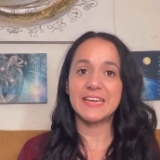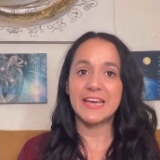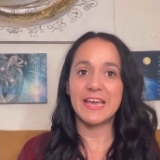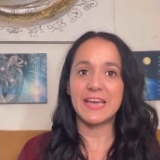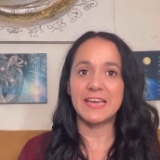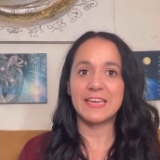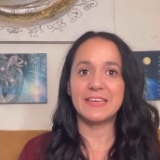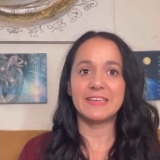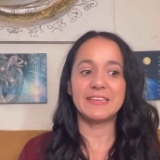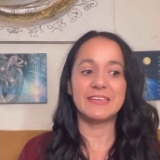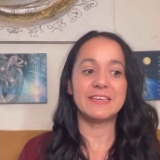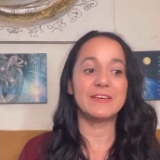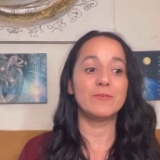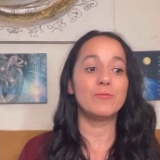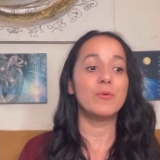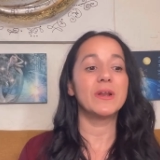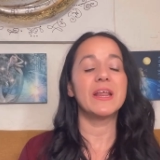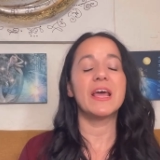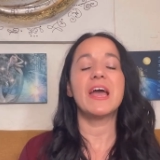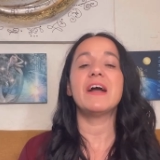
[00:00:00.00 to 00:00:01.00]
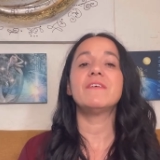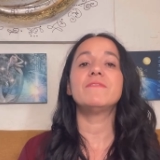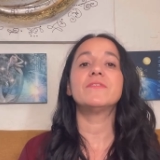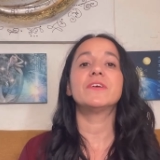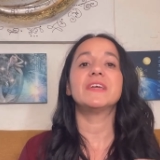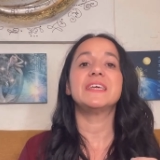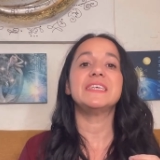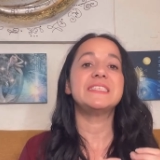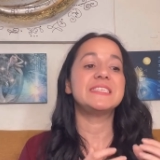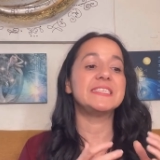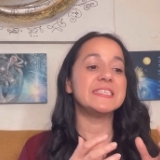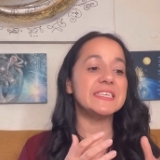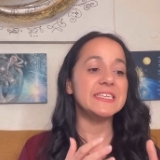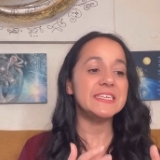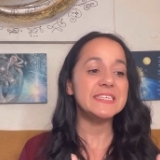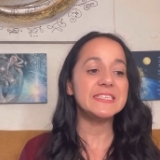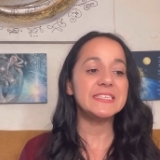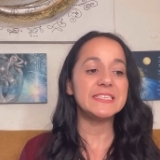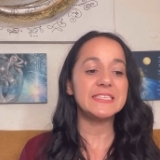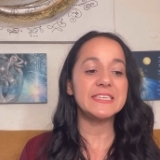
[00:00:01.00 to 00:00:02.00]
day. Whatever it's
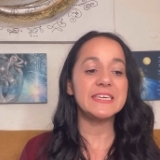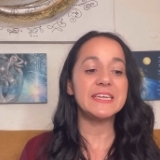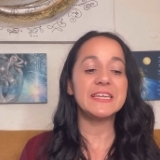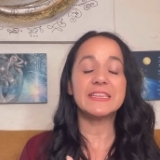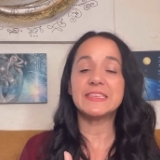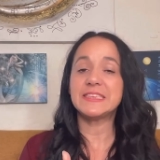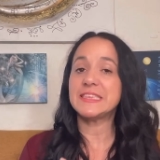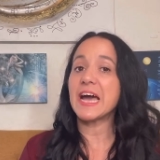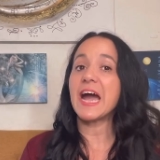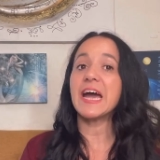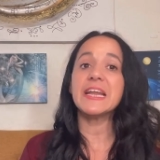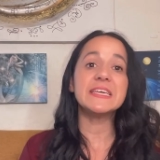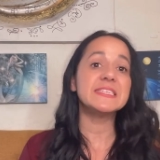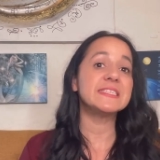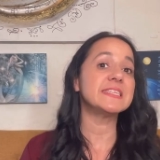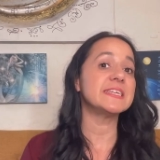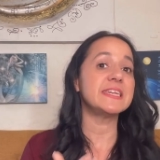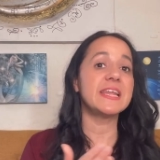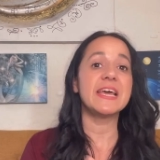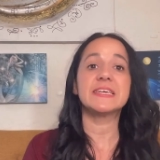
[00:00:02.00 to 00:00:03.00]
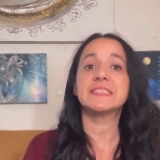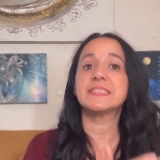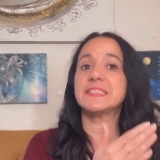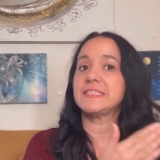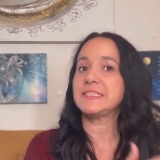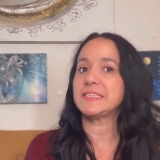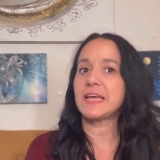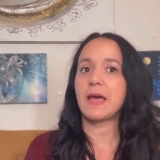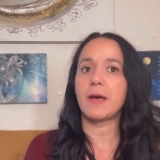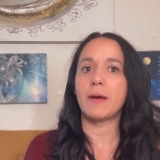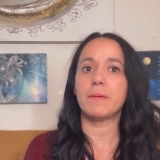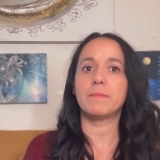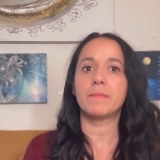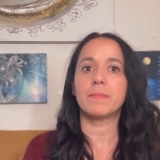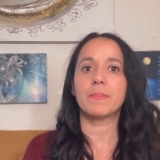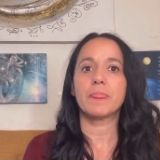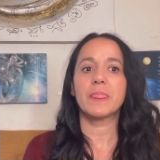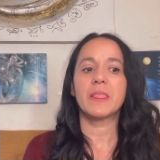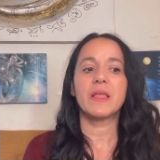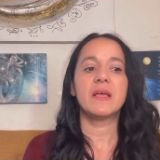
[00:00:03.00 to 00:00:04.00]
easy, that is the next step.
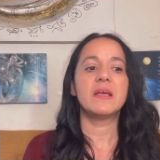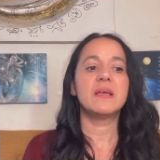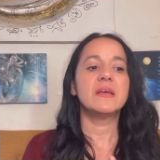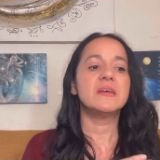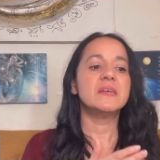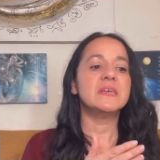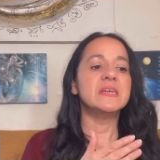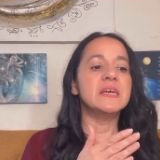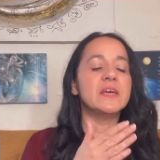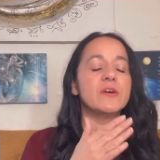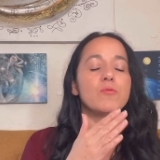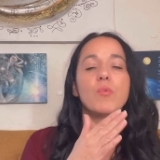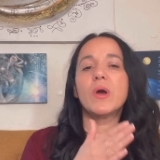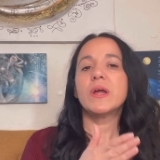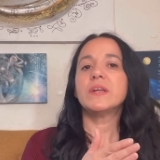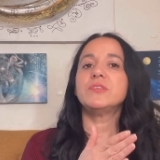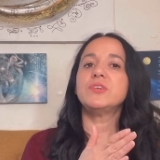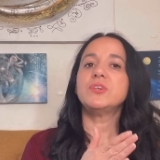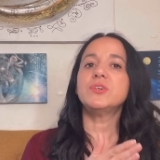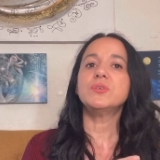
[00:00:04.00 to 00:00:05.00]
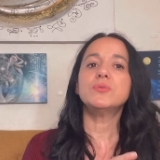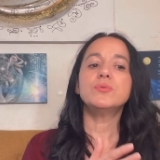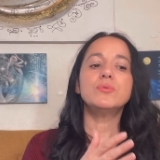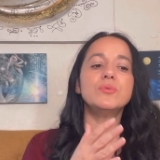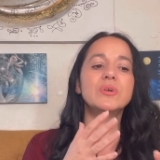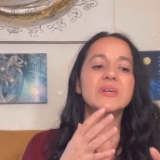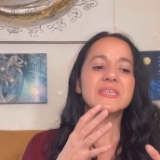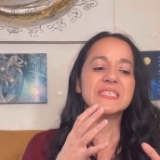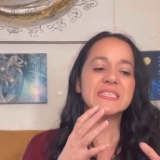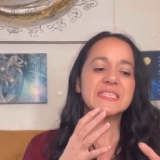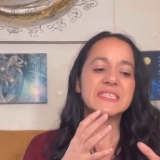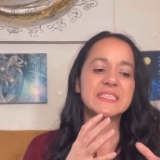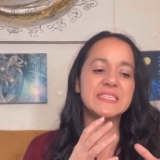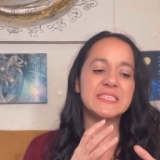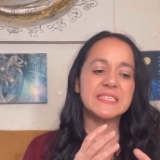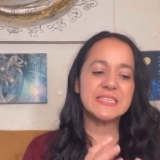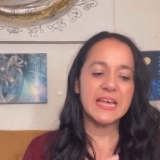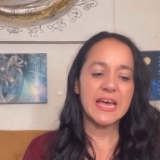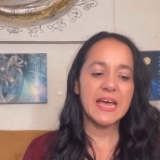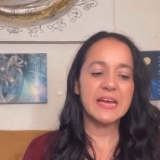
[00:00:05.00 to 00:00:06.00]
When you
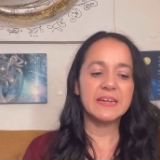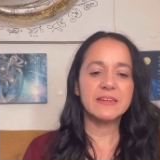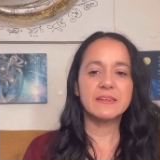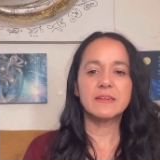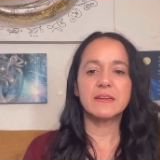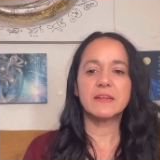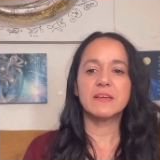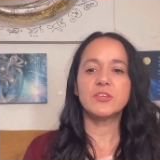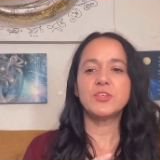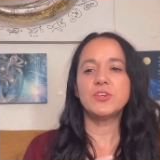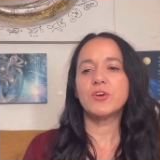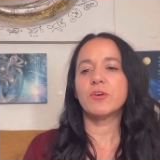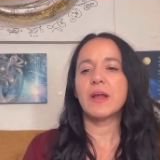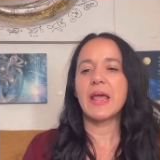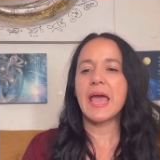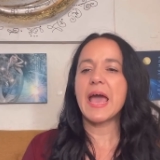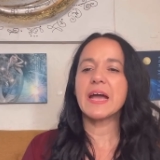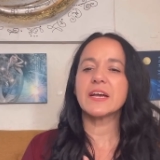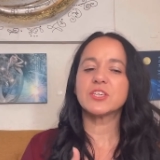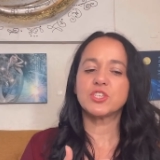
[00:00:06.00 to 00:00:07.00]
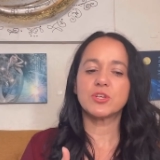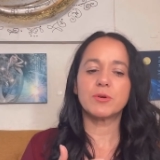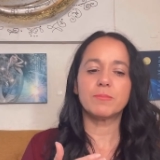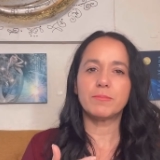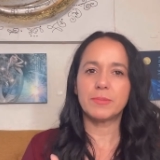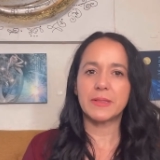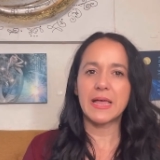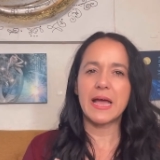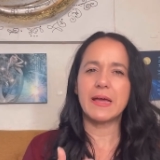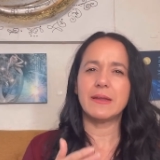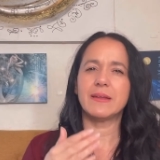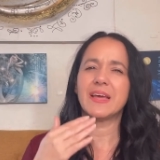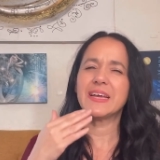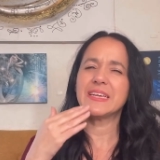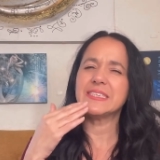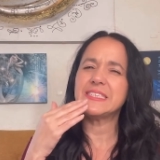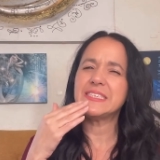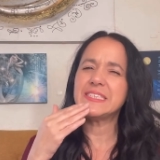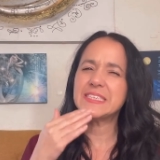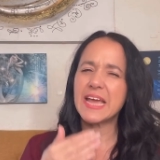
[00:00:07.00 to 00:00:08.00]
set your action plan
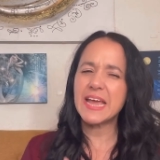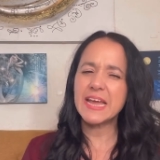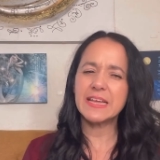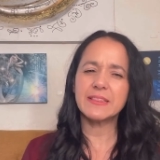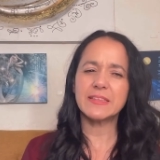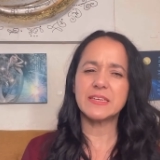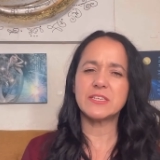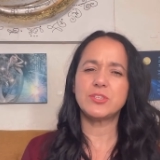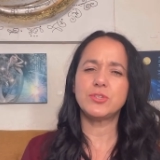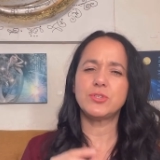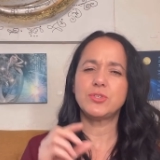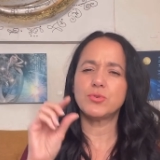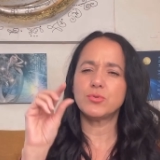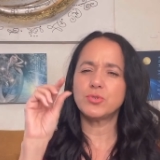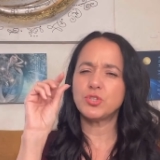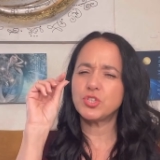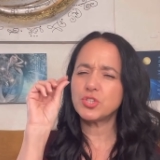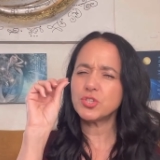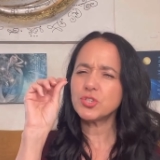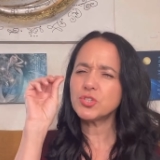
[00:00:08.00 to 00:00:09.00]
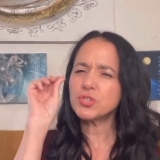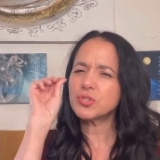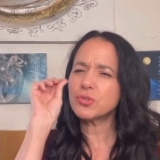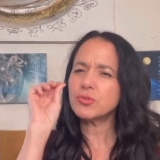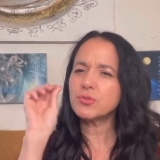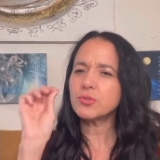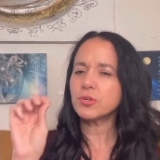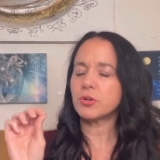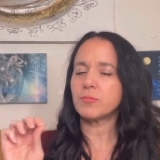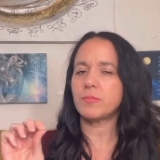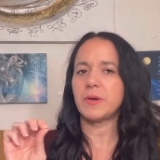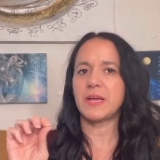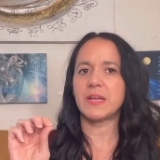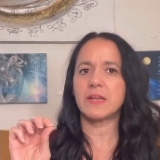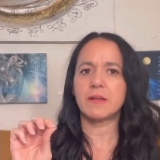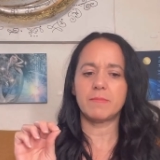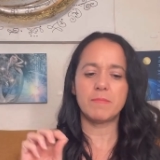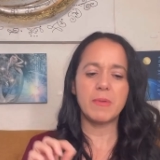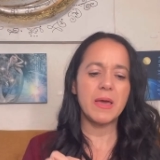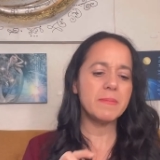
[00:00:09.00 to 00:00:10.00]
daily to do just a little
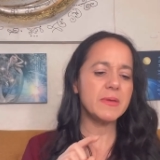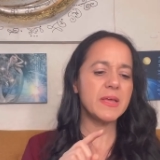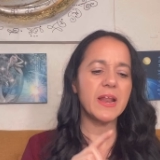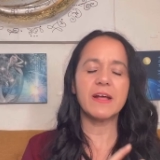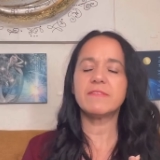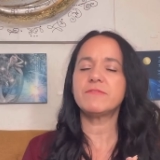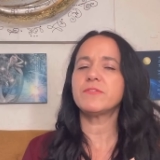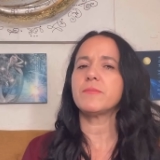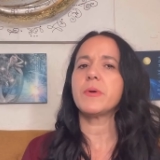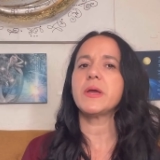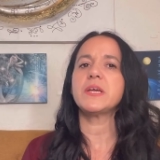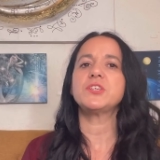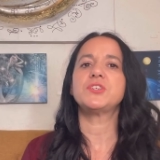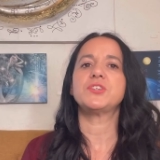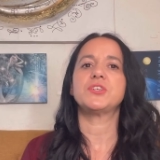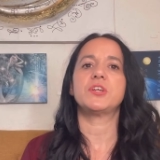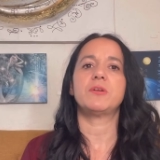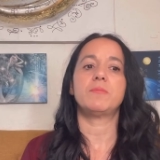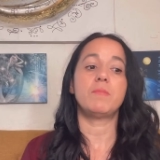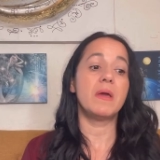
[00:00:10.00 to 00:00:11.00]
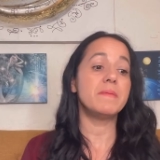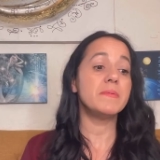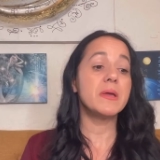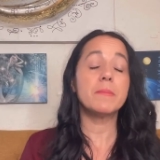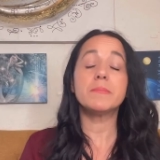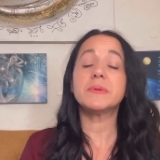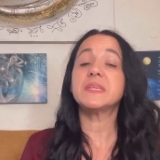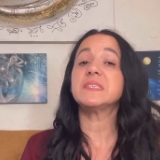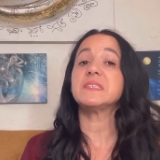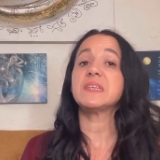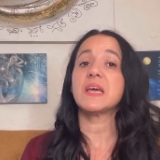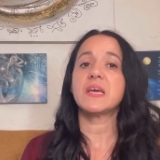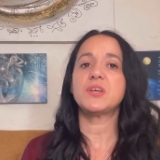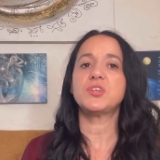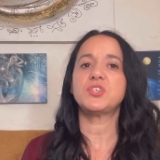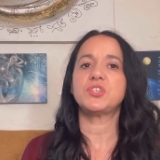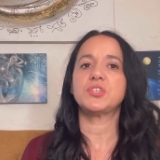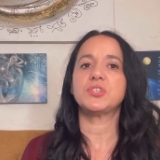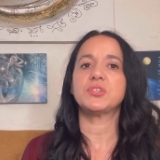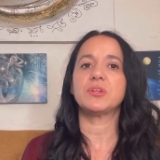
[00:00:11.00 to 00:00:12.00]
bit, maybe an affirmation, maybe a
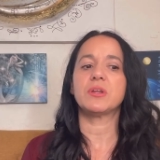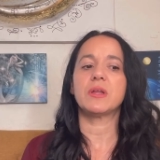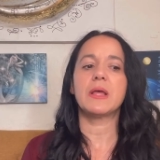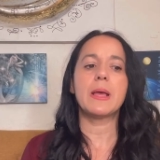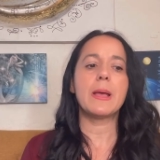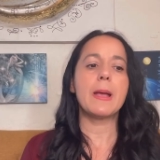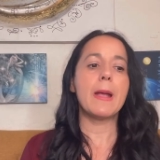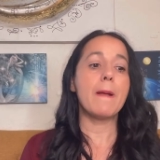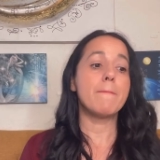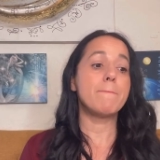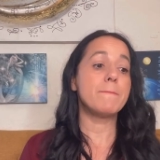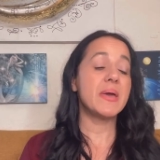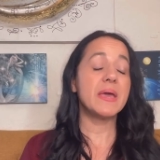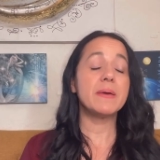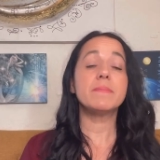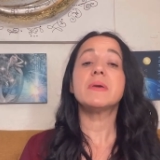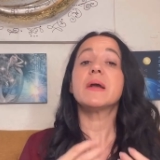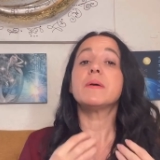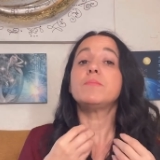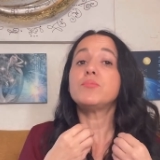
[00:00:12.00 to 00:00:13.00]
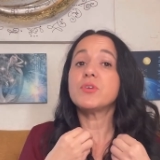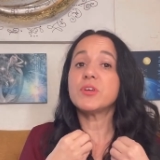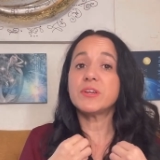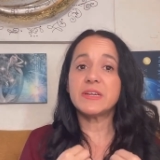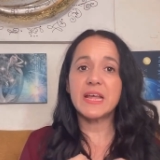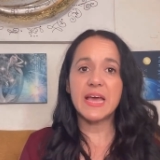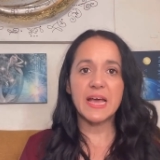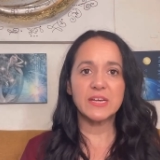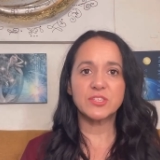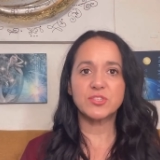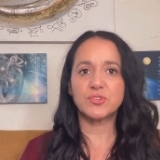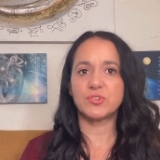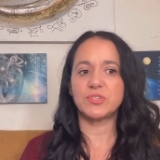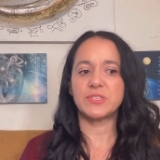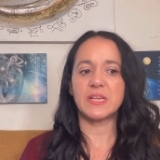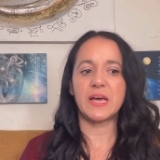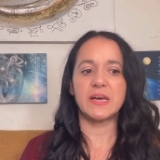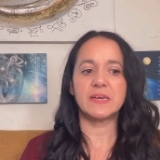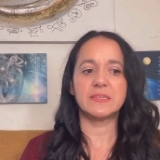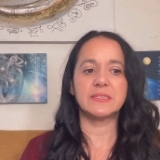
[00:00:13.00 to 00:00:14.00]
meditation, maybe a breathing
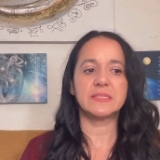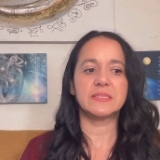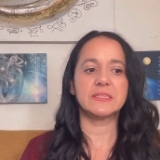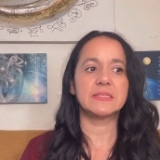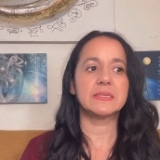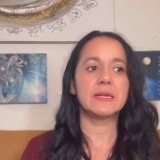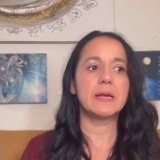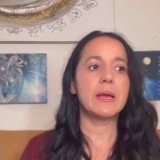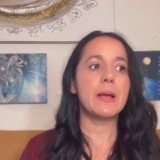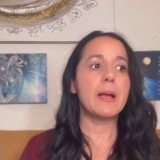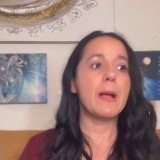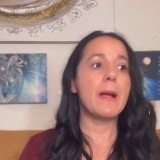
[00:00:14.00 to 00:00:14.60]
exercise,